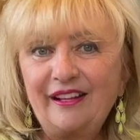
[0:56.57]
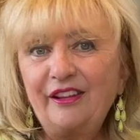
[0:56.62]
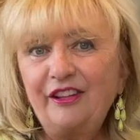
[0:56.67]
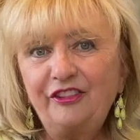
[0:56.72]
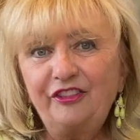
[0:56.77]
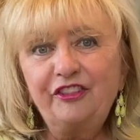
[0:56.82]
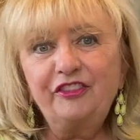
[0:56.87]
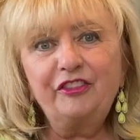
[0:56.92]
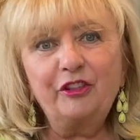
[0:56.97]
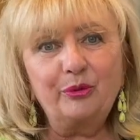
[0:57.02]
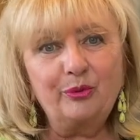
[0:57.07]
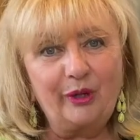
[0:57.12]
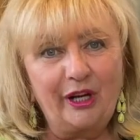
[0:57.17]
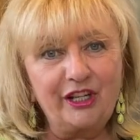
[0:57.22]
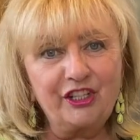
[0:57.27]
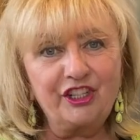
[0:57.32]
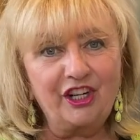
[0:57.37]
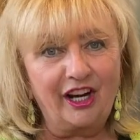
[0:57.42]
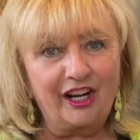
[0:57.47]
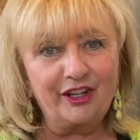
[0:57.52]
This is a
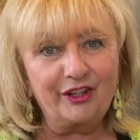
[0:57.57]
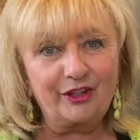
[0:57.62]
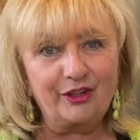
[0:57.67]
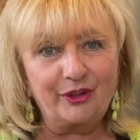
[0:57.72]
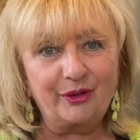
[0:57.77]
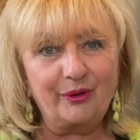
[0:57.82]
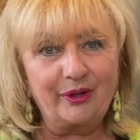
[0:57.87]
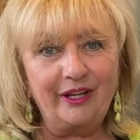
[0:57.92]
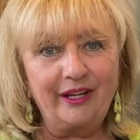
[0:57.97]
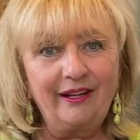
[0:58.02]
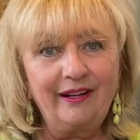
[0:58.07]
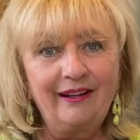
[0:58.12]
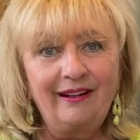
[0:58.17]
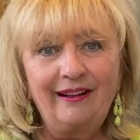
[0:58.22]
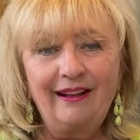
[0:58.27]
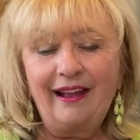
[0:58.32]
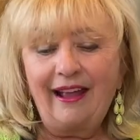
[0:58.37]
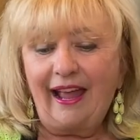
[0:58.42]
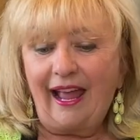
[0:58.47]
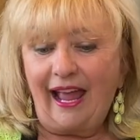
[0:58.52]
red Thai curry,
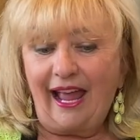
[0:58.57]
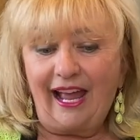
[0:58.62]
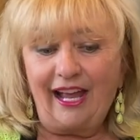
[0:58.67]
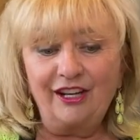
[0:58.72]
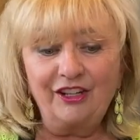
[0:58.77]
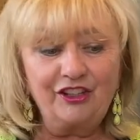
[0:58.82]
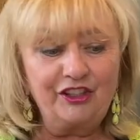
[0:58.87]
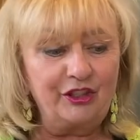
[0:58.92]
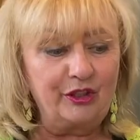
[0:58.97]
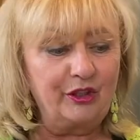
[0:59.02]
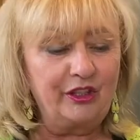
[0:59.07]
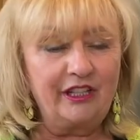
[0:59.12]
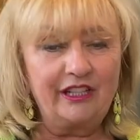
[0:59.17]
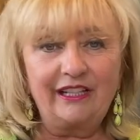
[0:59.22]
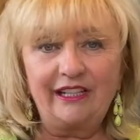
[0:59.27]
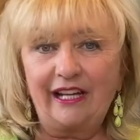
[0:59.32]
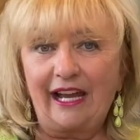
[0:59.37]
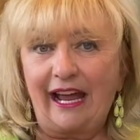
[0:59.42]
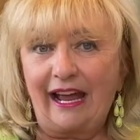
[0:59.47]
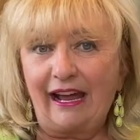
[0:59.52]
and you can
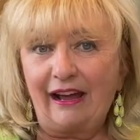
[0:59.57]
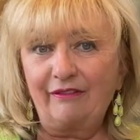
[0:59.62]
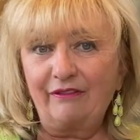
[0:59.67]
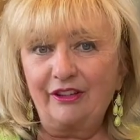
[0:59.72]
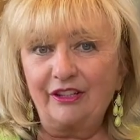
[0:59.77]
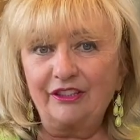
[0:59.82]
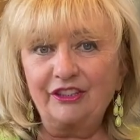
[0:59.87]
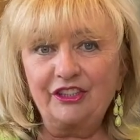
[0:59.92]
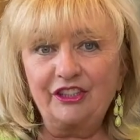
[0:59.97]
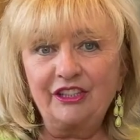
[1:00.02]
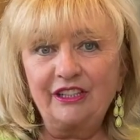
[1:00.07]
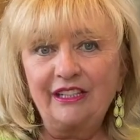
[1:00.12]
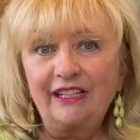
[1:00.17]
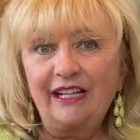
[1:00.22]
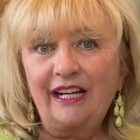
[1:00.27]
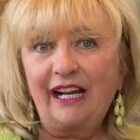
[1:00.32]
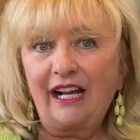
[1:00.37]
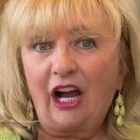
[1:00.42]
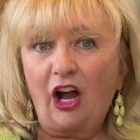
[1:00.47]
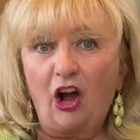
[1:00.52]
have it
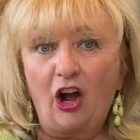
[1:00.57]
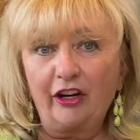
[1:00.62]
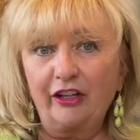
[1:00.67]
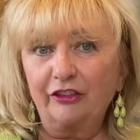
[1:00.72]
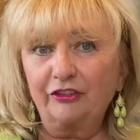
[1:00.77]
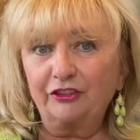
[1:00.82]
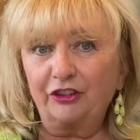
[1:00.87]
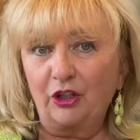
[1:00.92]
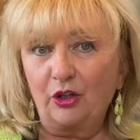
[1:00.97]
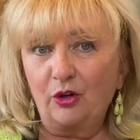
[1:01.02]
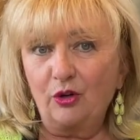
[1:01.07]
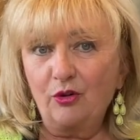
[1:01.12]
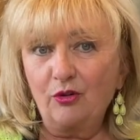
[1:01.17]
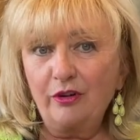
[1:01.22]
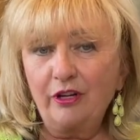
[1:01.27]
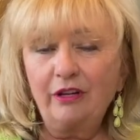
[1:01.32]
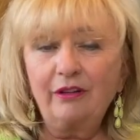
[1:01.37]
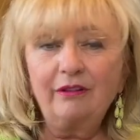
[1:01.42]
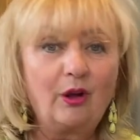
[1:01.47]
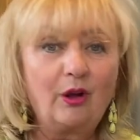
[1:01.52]
on its
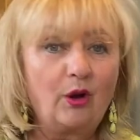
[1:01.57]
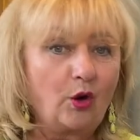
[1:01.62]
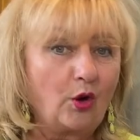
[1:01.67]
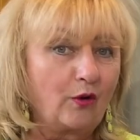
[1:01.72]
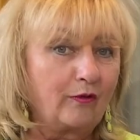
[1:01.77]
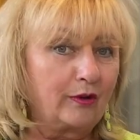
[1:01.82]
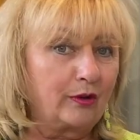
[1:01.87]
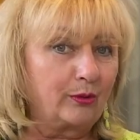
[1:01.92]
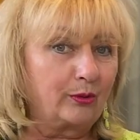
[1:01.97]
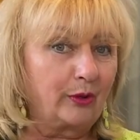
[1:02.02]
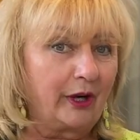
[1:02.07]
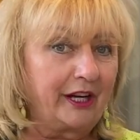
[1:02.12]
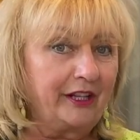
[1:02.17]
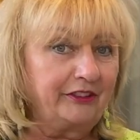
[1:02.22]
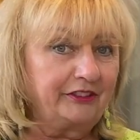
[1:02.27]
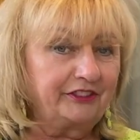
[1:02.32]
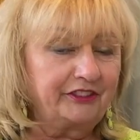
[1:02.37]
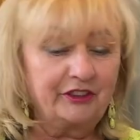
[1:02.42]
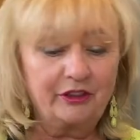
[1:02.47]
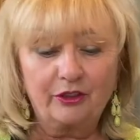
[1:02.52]
own, over
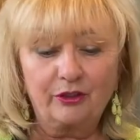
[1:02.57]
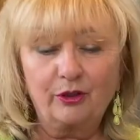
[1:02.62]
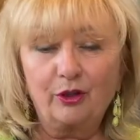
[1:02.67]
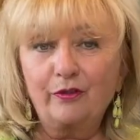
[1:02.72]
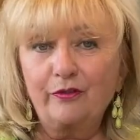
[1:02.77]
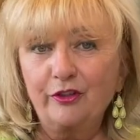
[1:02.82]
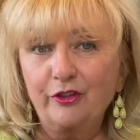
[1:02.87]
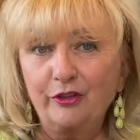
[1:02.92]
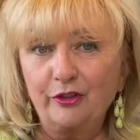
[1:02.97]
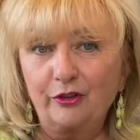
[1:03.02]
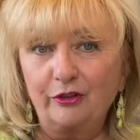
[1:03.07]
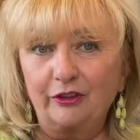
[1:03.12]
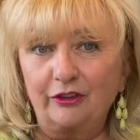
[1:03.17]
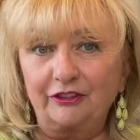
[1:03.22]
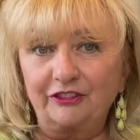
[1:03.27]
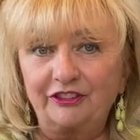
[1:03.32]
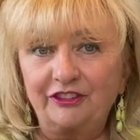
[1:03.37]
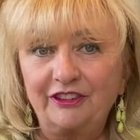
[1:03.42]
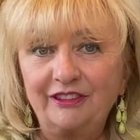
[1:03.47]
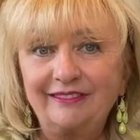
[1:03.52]
rice, or over
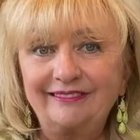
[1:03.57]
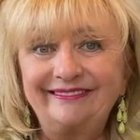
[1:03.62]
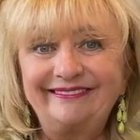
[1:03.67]
noodles.